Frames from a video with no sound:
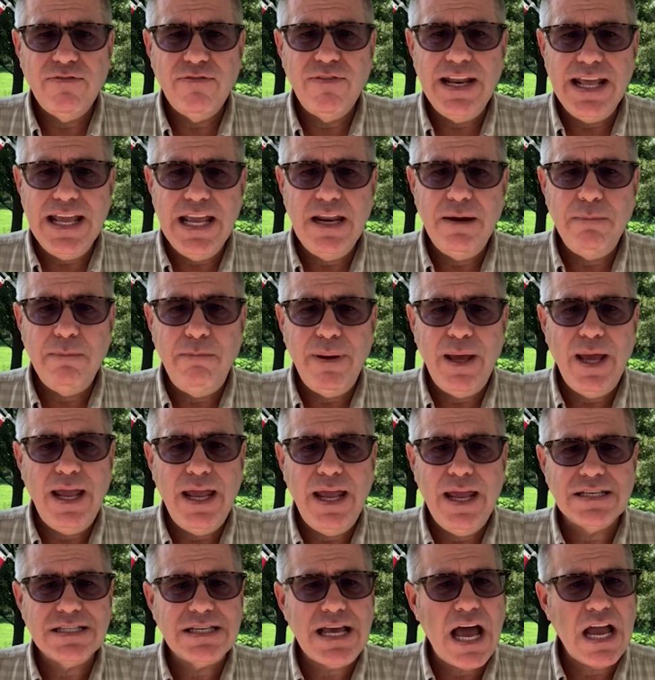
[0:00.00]
And if
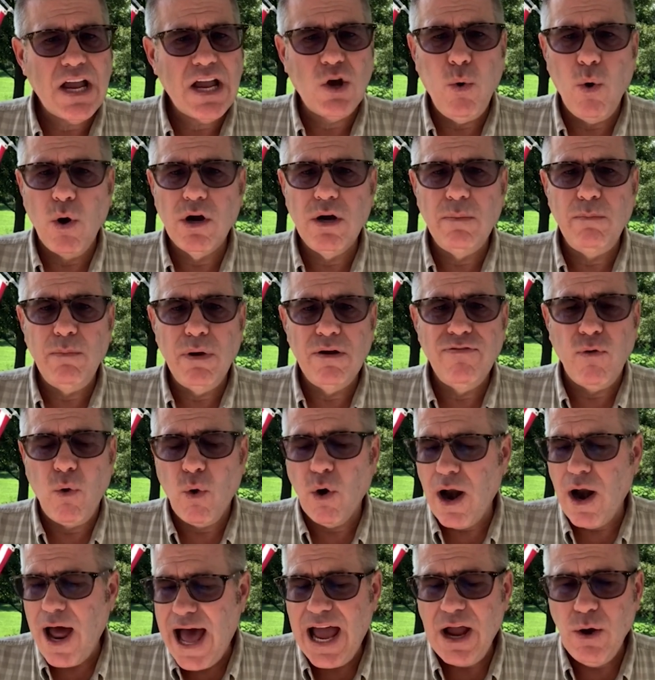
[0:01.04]
need be, as I quoted
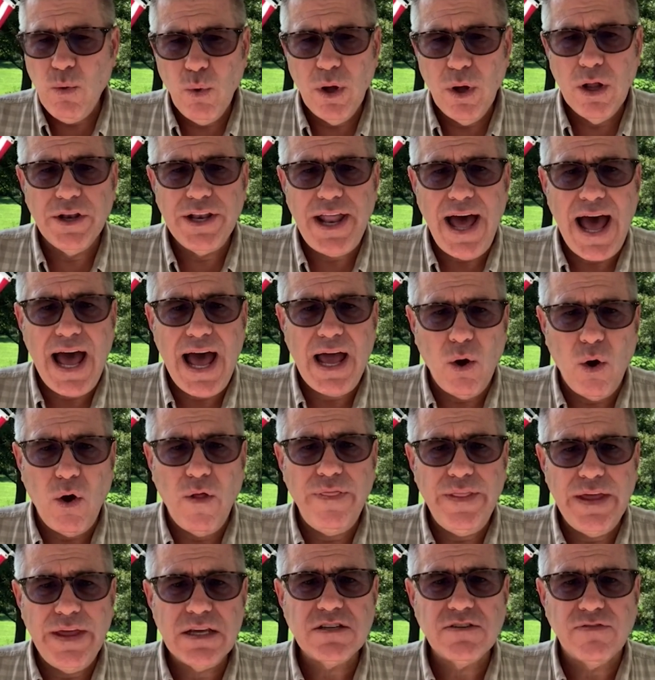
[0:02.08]
before, I will
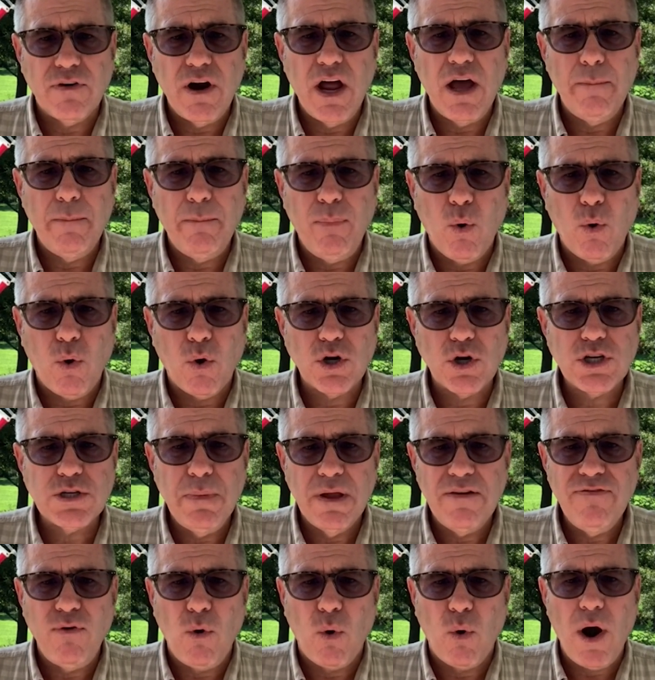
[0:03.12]
die on this front
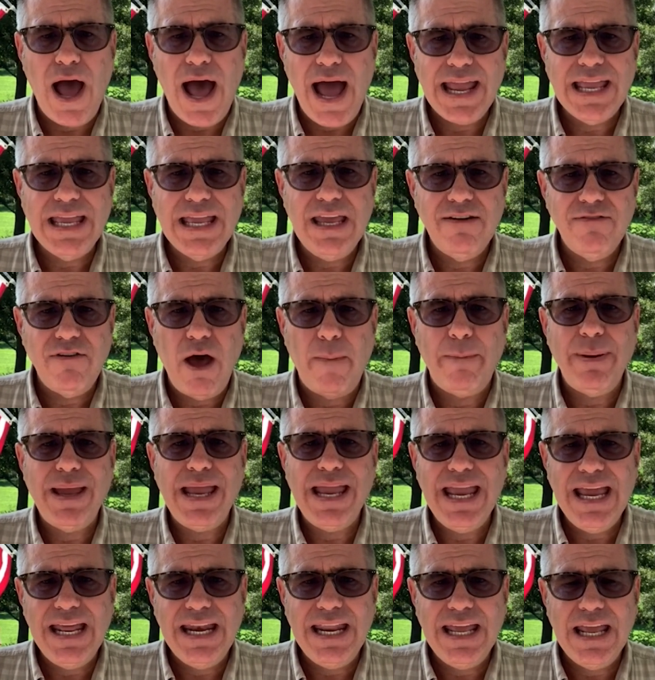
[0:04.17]
porch before I
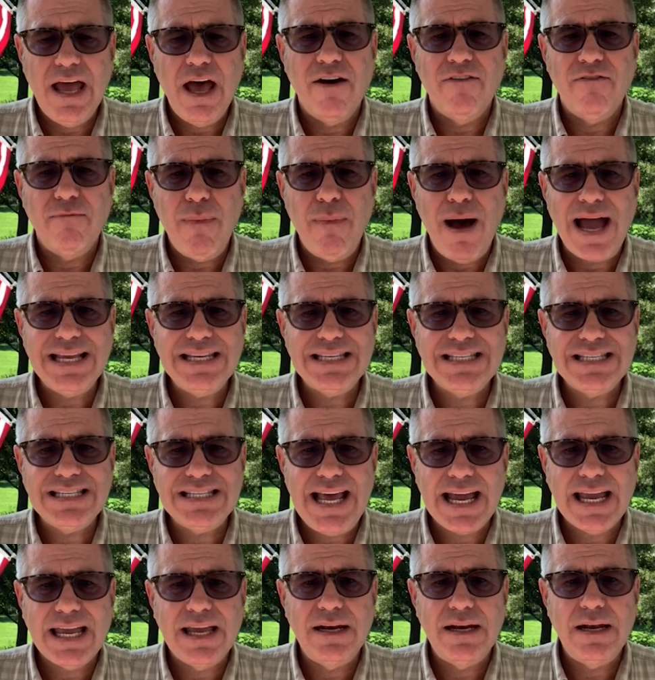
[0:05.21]
give up any of my
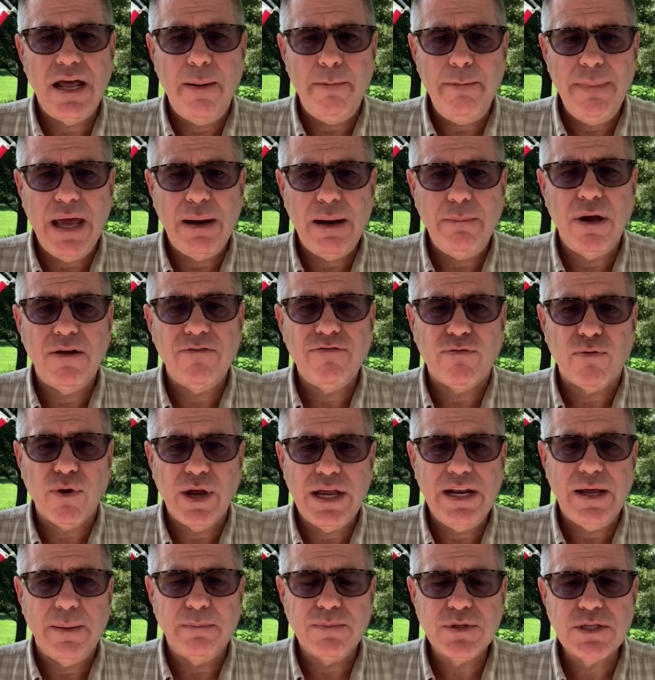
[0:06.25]
Second
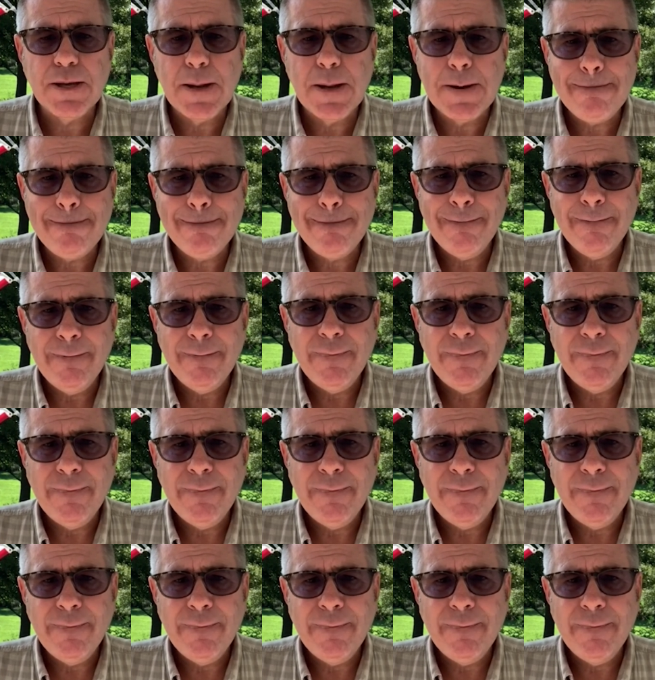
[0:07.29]
Amendment freedoms.